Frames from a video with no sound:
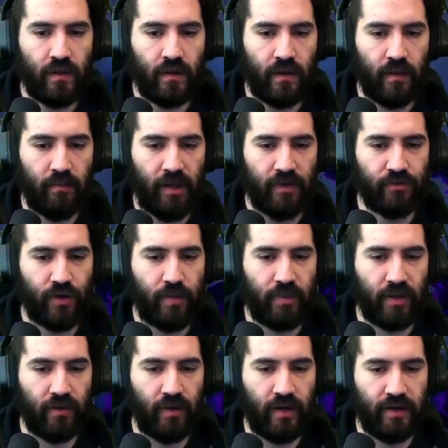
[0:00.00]
I'm not
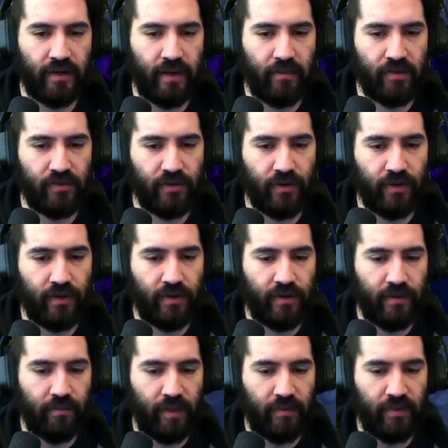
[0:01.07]
dropping a lot of damage here.
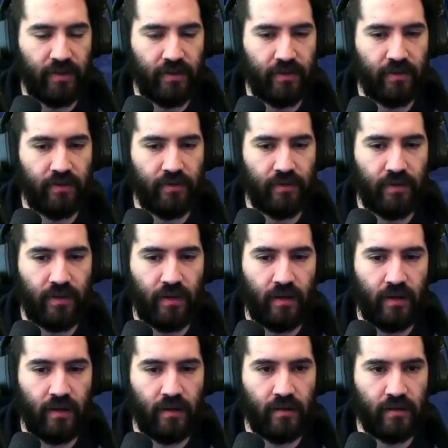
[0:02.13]
It might be
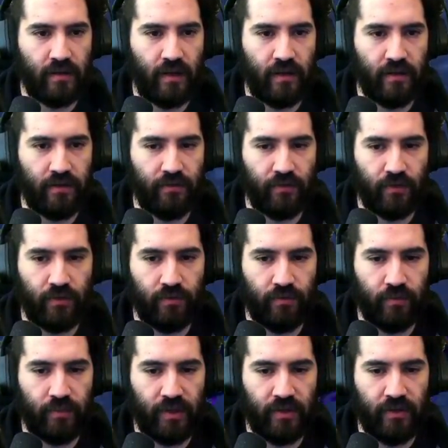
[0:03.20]
kind of difficult
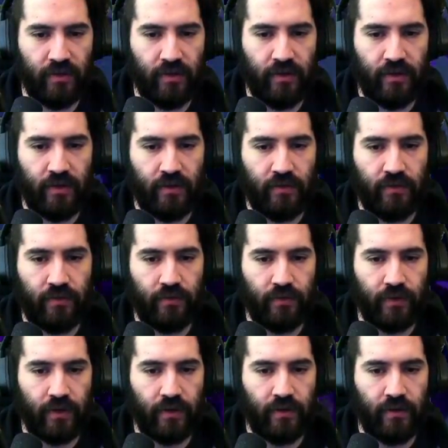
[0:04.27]
for me to
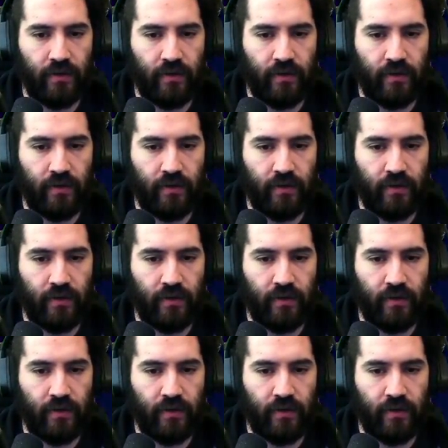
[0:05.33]
get